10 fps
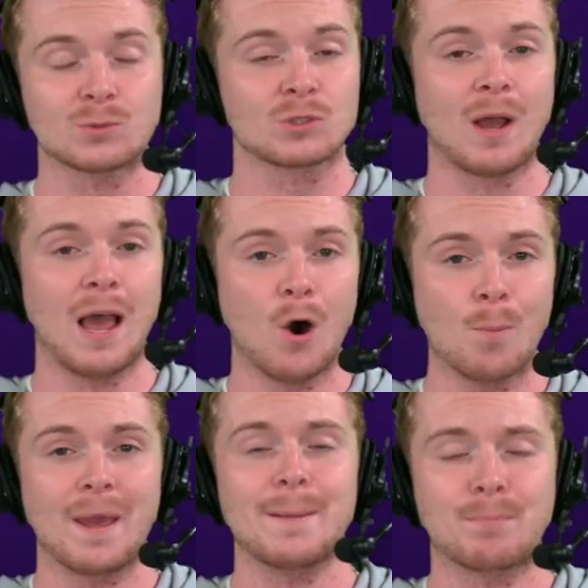which will
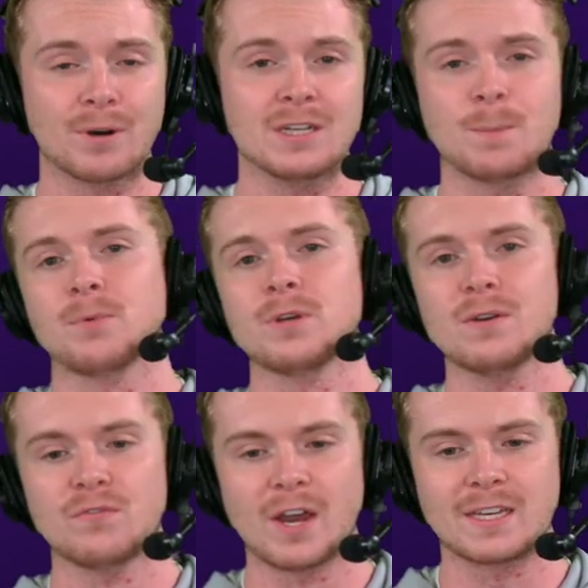help a pretty
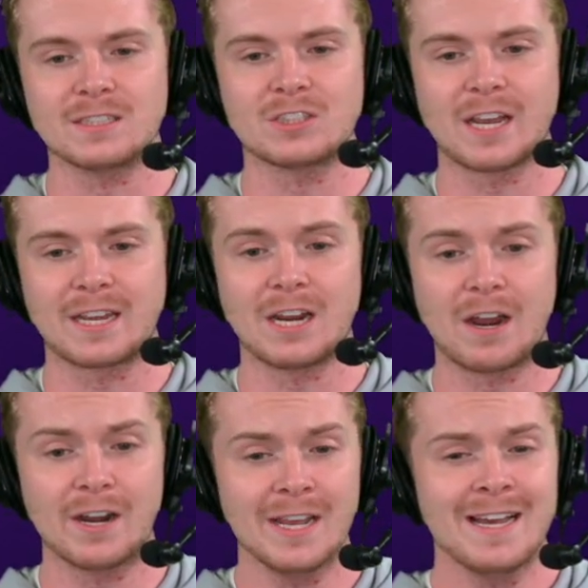depleted Vikings
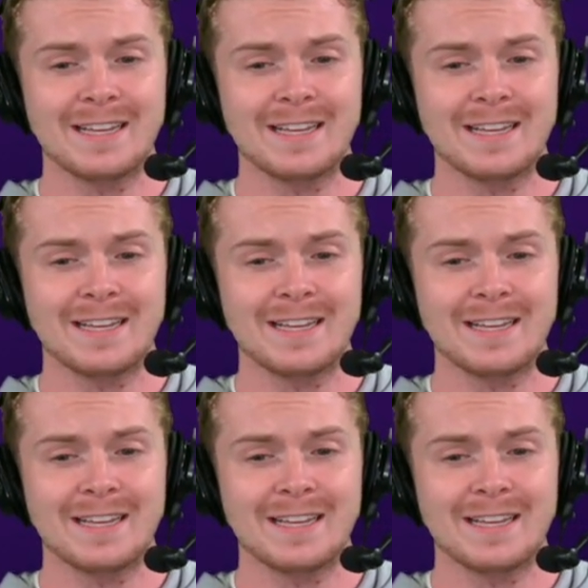secondary.